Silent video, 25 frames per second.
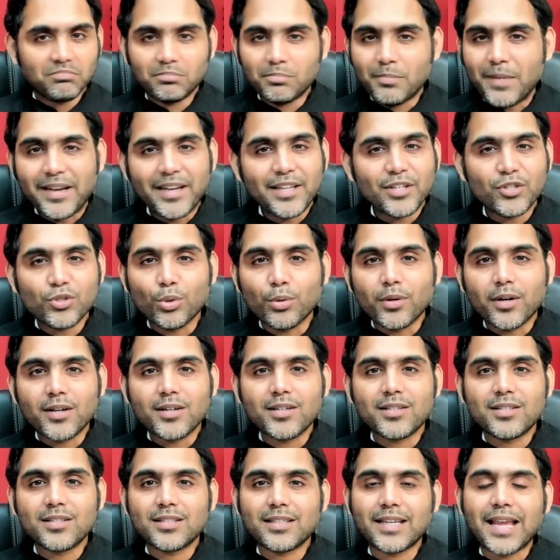many
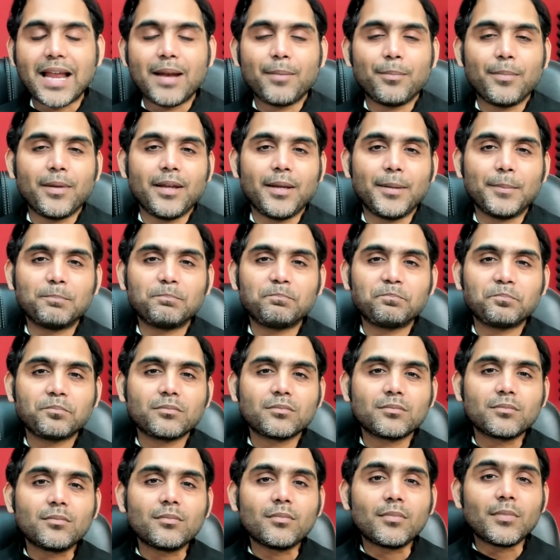students can be
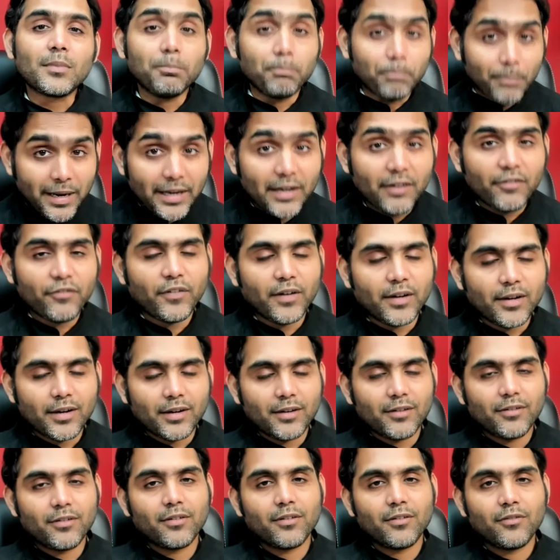
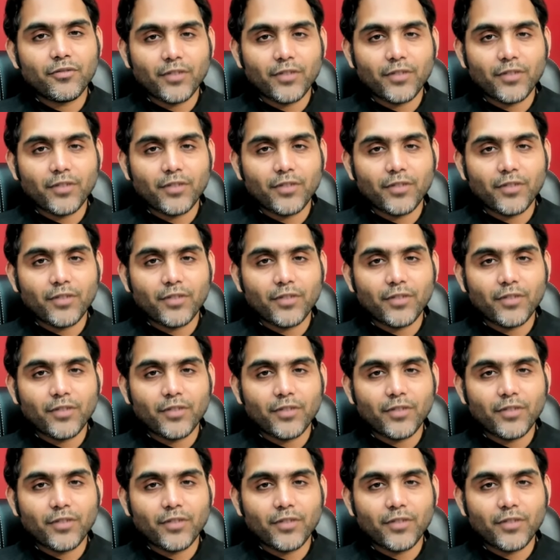benefited